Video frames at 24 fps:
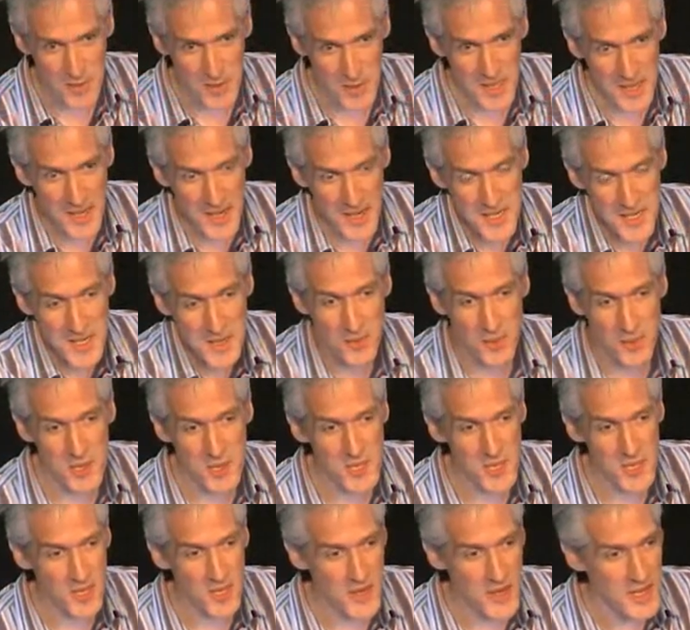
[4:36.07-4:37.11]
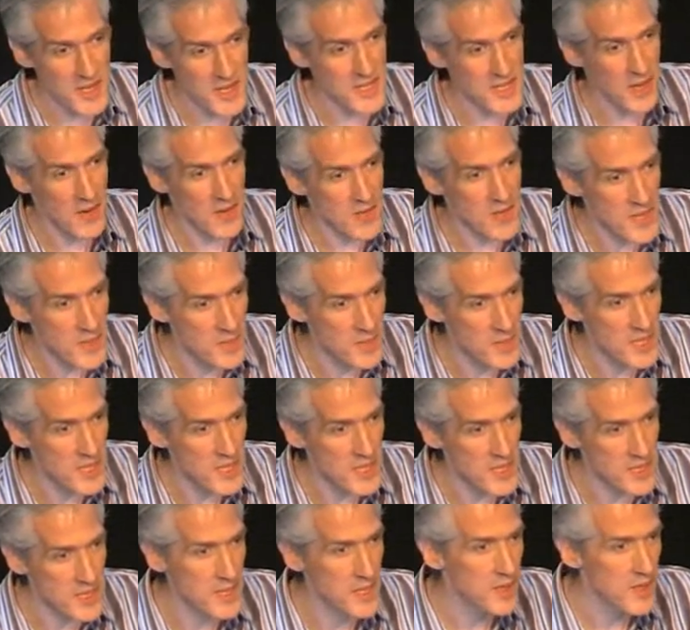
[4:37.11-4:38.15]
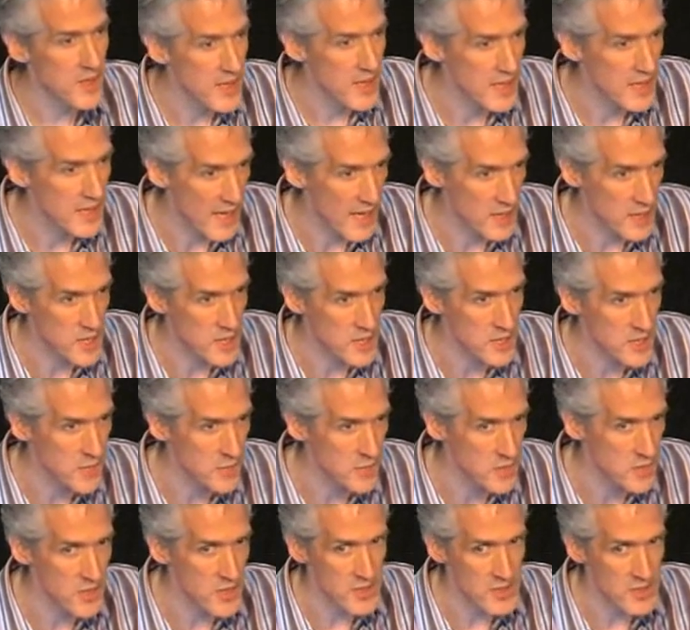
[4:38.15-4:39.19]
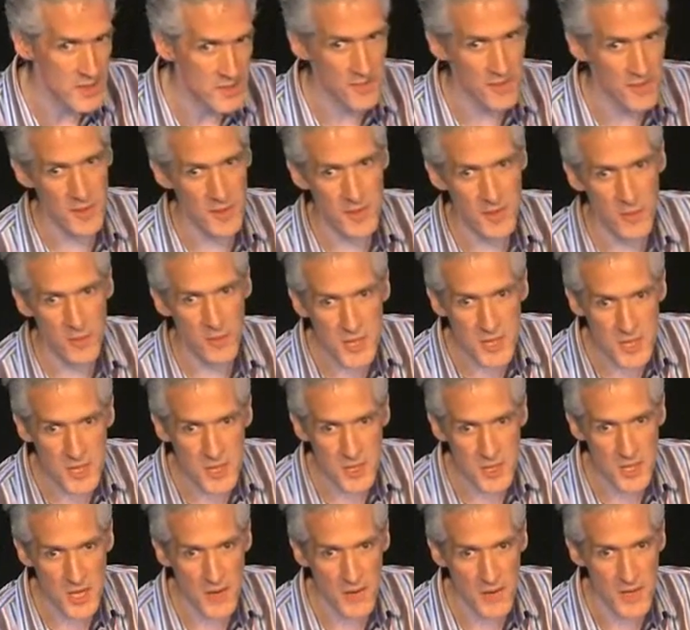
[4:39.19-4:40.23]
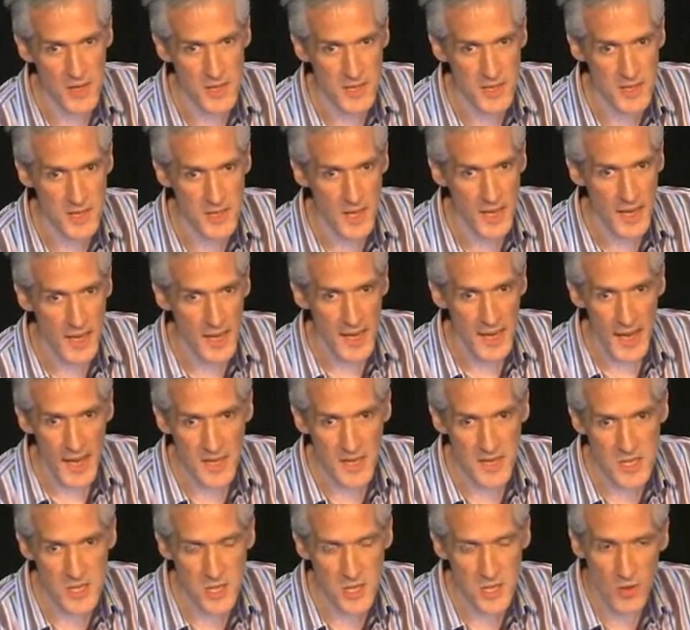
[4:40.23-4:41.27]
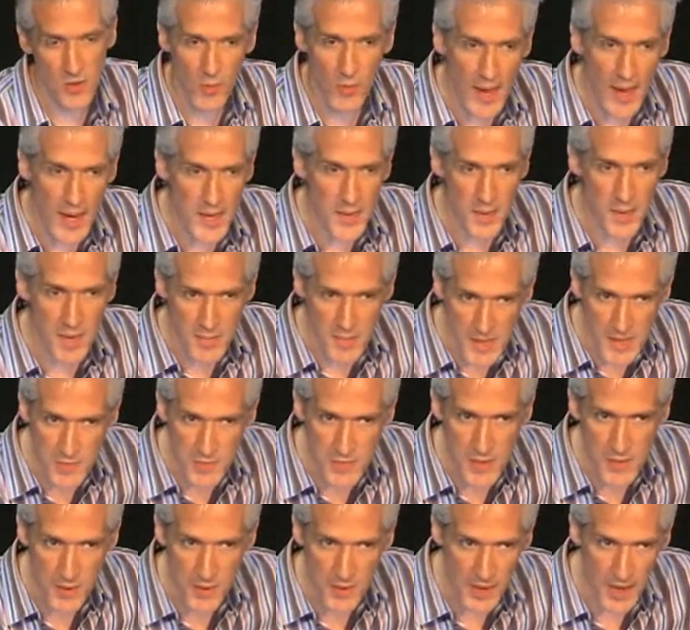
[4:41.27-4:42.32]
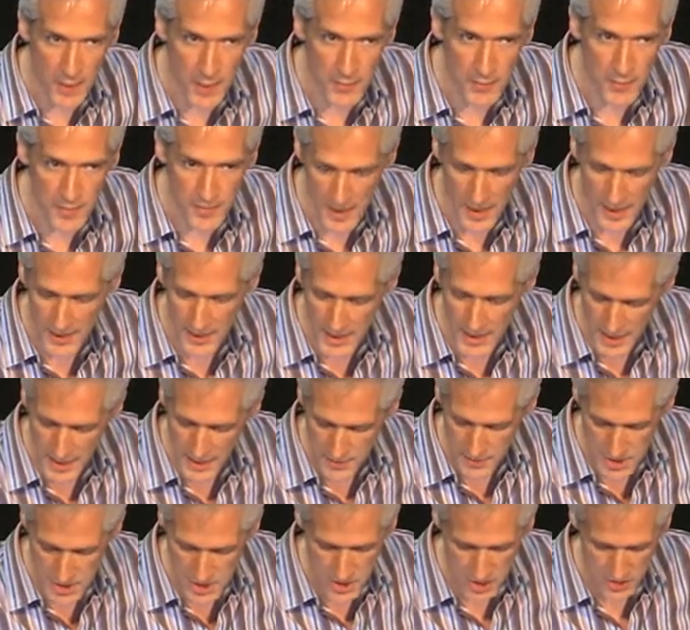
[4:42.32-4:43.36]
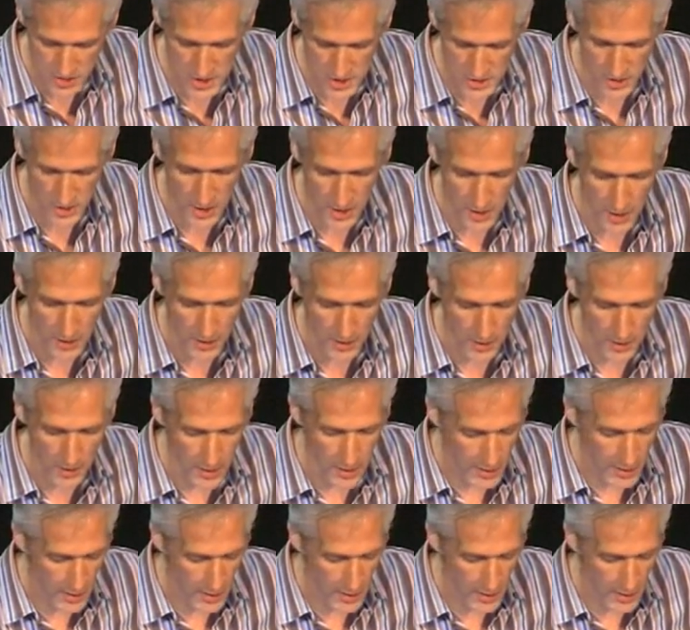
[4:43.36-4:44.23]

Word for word: but the idea was to create serendipities, to create connections between different research areas and just sort of randomly mix people up and get them to talk to one another.